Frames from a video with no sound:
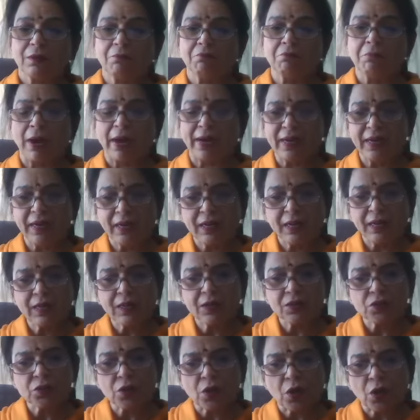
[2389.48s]

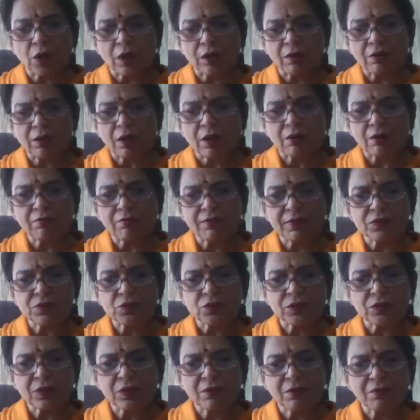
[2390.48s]
Binding is
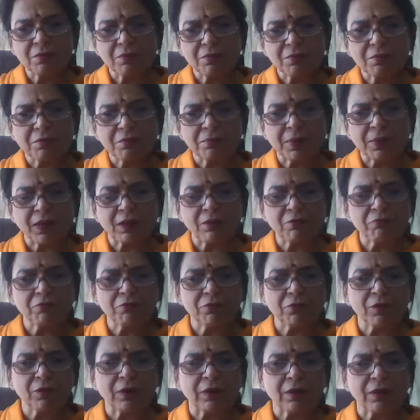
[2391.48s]
always
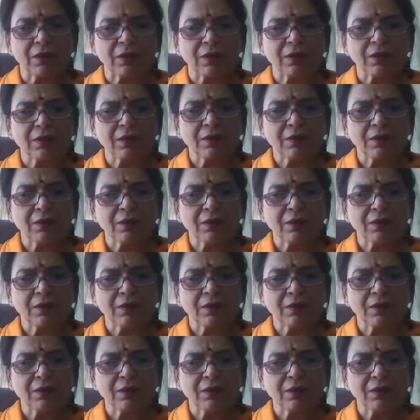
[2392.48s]
painful.